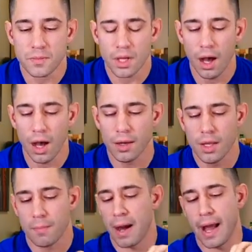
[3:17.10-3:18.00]

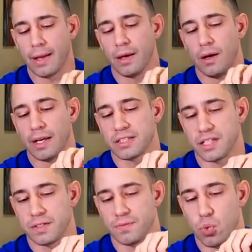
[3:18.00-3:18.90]
by
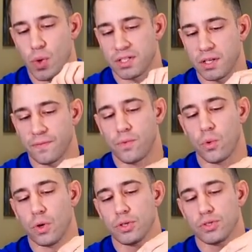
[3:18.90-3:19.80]
excessive twisting
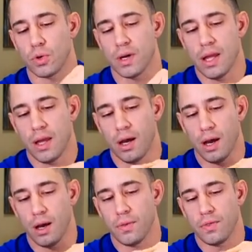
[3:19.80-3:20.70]
force or
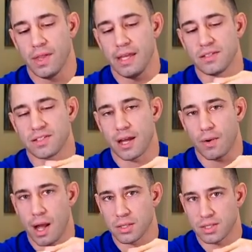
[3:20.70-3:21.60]
inside
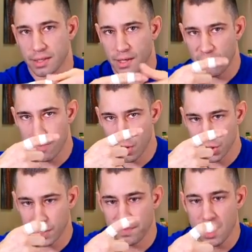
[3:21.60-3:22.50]
or outside kind of
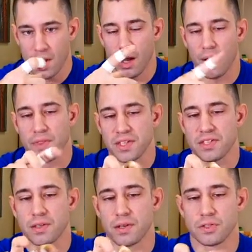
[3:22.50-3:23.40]
motion, this
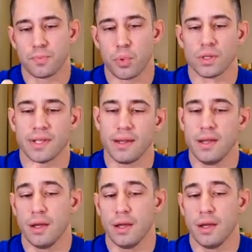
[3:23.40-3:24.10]
is going to support that.